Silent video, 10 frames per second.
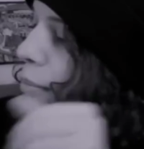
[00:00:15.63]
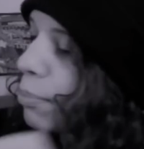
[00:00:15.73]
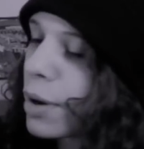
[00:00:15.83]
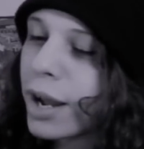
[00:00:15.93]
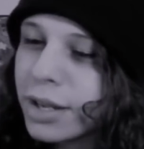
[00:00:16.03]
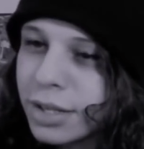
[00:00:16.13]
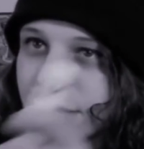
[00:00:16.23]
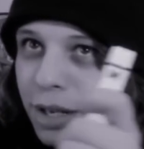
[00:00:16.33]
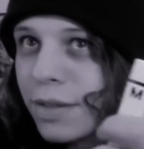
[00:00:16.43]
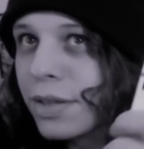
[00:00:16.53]
But I can
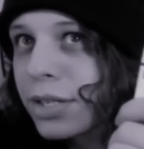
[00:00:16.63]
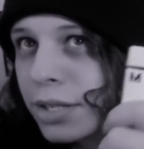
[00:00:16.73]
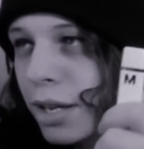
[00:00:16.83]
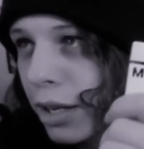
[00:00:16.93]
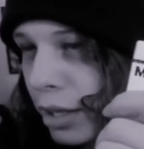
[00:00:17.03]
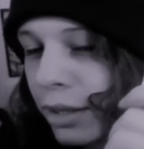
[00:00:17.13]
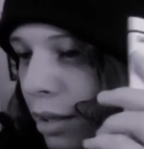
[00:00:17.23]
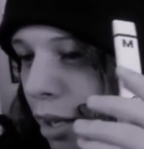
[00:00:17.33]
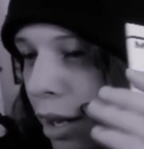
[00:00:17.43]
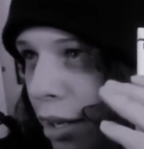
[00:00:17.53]
see this thing,
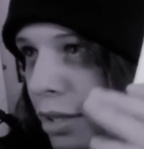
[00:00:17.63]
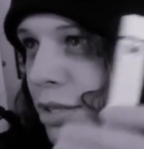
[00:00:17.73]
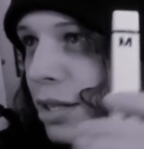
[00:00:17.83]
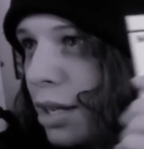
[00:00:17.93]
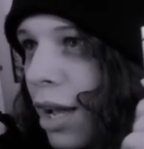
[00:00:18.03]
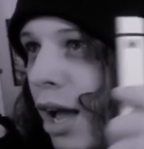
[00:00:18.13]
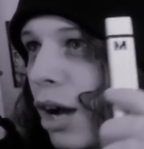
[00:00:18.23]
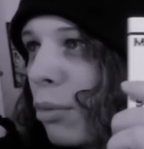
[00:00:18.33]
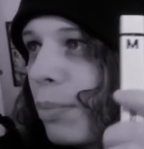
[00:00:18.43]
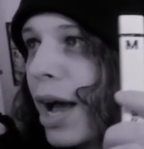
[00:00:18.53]
and I can see
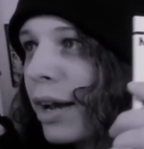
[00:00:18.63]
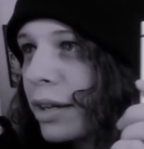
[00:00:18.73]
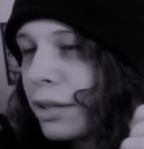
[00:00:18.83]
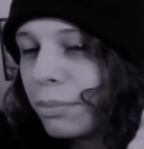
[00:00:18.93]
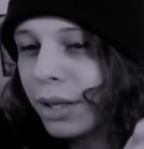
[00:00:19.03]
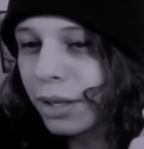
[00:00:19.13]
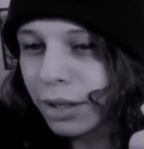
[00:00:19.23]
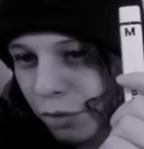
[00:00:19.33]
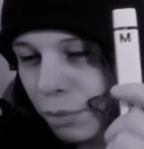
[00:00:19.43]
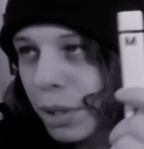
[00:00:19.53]
how bad it can be
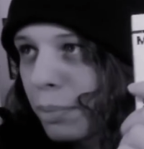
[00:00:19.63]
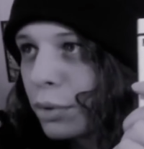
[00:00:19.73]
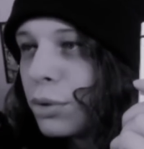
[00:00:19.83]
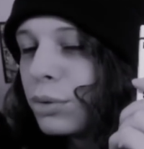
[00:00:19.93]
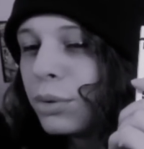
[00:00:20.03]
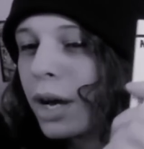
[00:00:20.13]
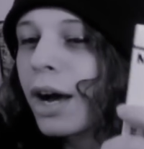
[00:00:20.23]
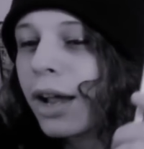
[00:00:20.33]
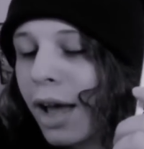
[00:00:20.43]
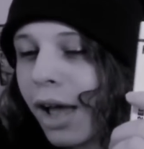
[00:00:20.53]
for people who do
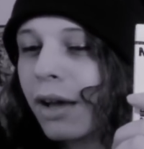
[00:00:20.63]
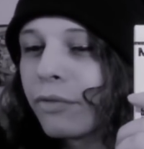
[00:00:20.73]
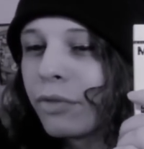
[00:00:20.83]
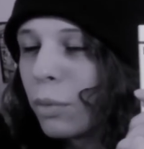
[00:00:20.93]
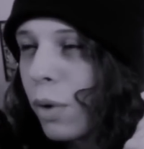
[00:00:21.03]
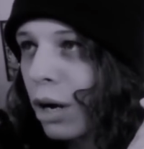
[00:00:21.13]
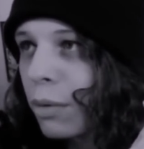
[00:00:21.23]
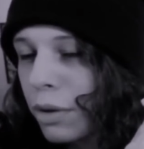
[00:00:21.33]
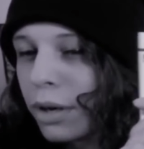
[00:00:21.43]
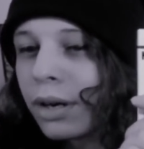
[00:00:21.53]
not have the
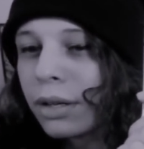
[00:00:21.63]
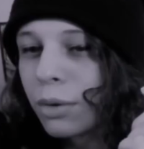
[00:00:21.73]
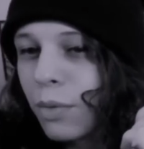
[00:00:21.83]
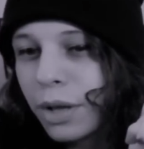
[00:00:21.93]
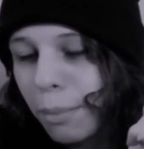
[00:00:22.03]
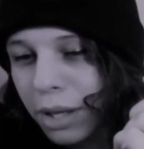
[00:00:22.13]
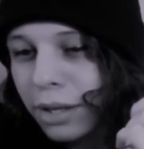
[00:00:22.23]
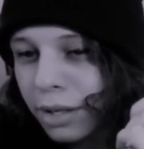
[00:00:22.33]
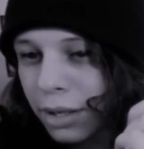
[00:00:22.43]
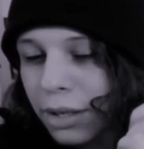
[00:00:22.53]
wherewithal or the
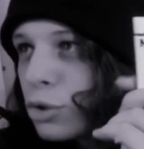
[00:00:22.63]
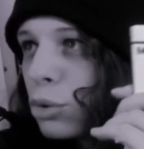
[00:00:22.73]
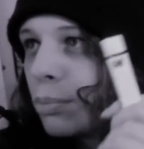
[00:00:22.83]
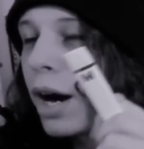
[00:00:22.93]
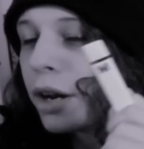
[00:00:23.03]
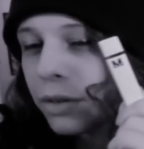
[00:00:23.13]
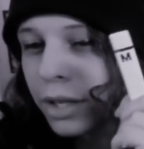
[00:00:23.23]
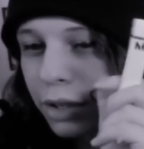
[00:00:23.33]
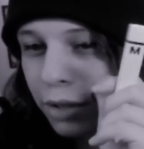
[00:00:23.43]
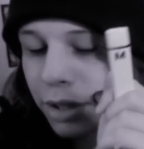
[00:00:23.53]
ability to
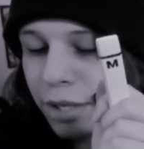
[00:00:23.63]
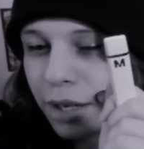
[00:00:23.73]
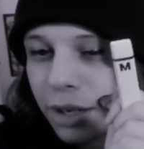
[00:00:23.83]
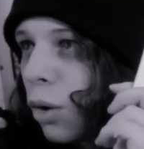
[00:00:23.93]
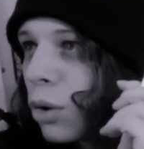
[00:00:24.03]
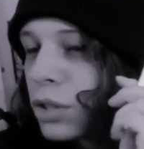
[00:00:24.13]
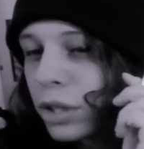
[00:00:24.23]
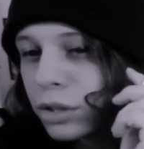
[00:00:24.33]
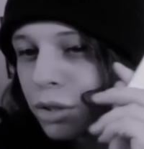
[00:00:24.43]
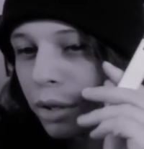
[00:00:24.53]
moderate their intake or to
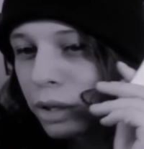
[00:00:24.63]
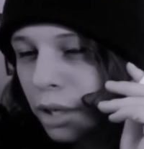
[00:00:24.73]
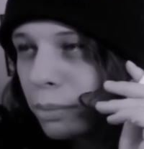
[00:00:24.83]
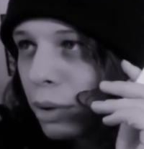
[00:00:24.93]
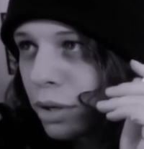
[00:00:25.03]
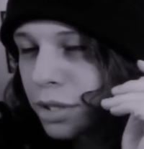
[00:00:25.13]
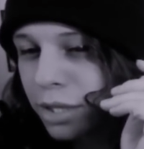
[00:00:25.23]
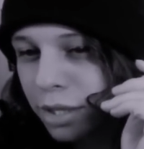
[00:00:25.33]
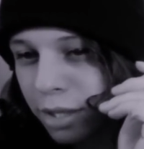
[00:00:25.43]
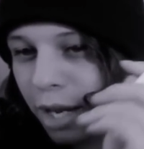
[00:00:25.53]
control their
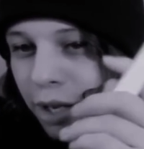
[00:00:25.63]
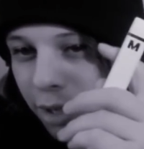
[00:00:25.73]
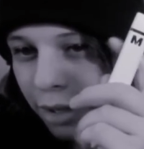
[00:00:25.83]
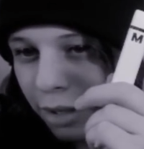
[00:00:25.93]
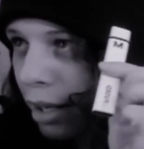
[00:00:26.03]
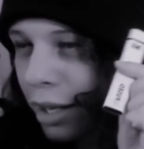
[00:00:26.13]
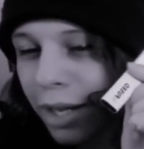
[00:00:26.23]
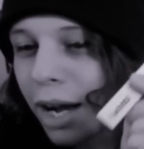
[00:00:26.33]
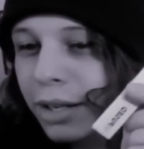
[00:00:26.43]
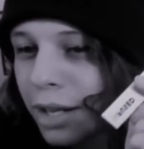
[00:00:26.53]
impulses to take it. And
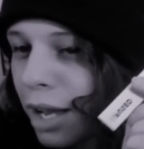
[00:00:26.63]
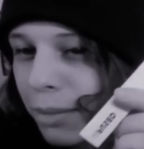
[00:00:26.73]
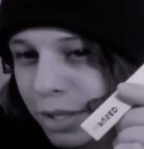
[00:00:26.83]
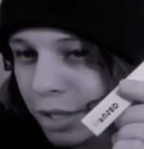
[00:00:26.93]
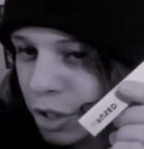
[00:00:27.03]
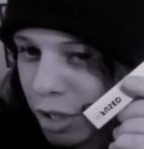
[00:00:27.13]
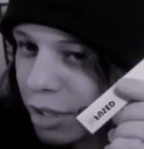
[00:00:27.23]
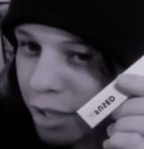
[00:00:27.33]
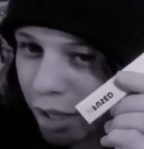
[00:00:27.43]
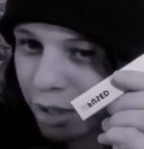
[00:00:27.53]
goddamn, does this
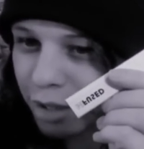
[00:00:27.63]
suck.